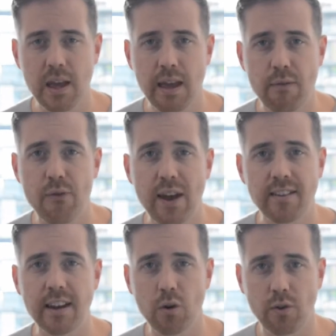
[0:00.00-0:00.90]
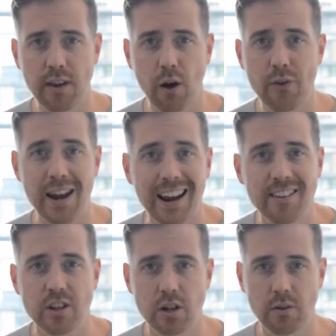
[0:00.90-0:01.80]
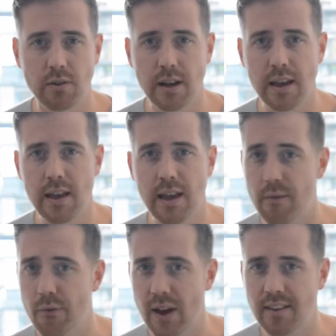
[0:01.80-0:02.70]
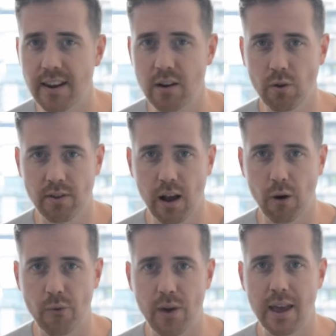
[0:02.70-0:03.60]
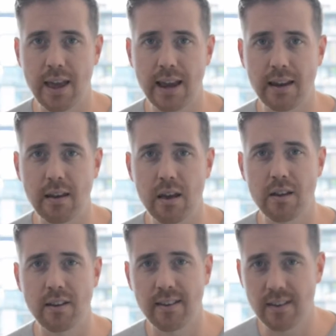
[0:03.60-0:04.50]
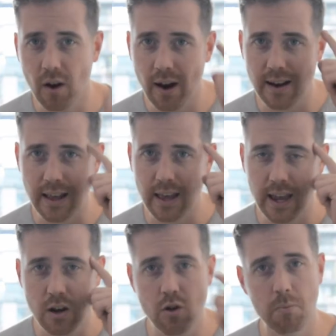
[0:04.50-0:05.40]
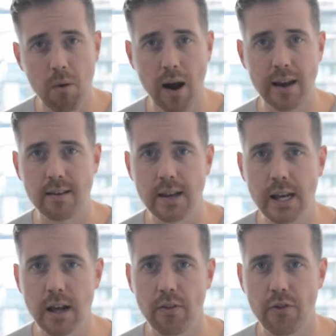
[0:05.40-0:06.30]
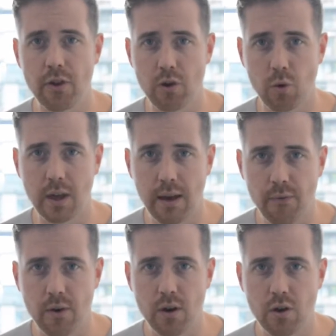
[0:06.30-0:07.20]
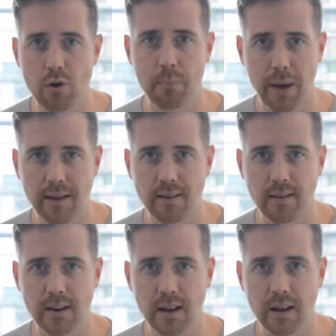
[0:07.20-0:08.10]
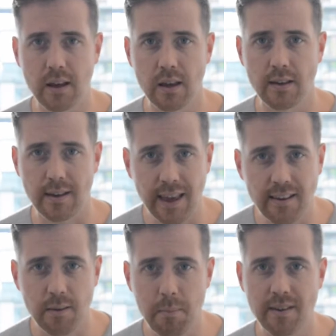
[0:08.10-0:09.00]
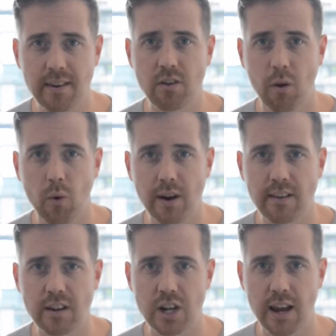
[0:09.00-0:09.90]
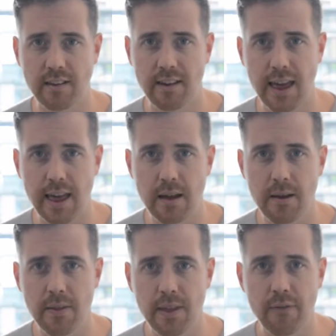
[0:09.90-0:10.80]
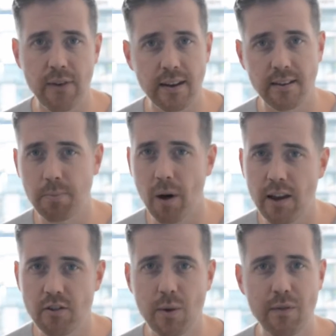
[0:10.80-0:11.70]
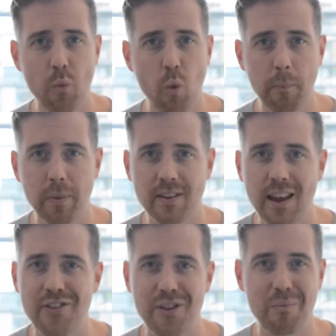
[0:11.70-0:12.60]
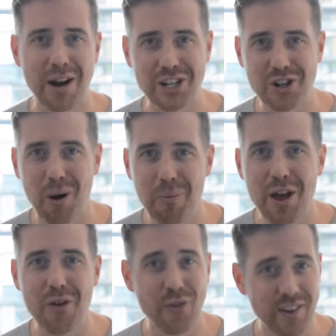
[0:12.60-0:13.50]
Invest in yourself in attitude, invest in yourself in deciding in your mind that you will give your best. So that's the message I wanted to share today. If it inspires you even 1%, then my job for